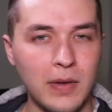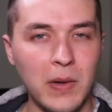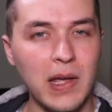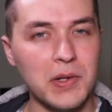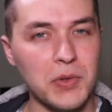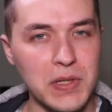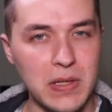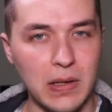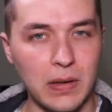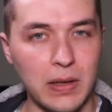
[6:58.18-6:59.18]
Very
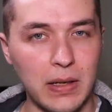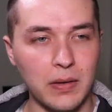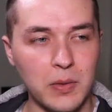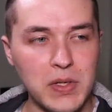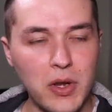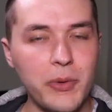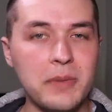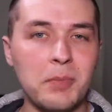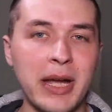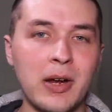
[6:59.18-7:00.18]
interestingly, there was no
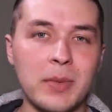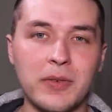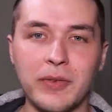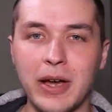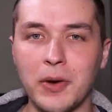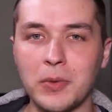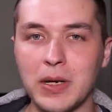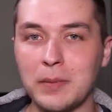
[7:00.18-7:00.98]
impairment found